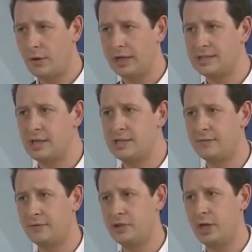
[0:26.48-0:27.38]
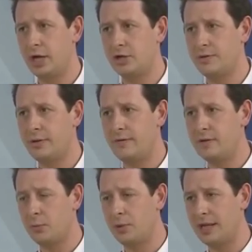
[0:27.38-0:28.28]
Very extensive research
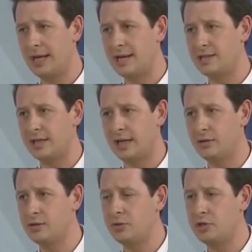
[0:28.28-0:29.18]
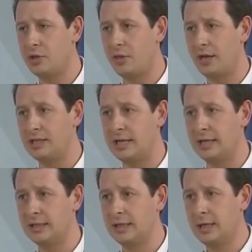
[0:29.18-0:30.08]
they've done with the Atlantic Council, which is a think
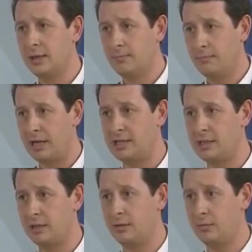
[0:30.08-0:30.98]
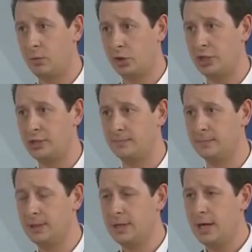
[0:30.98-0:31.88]
tank based in
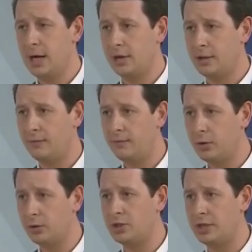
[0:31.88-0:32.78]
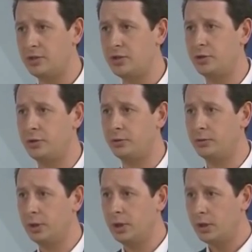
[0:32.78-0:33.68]
Washington, and they've looked
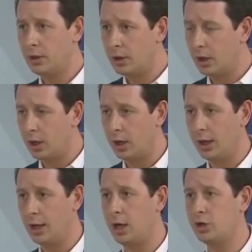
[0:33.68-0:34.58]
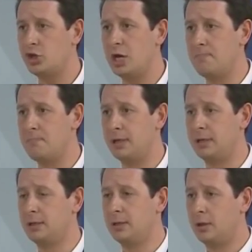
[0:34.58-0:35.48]
into a large
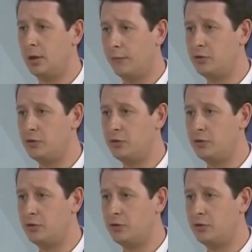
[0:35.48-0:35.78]
number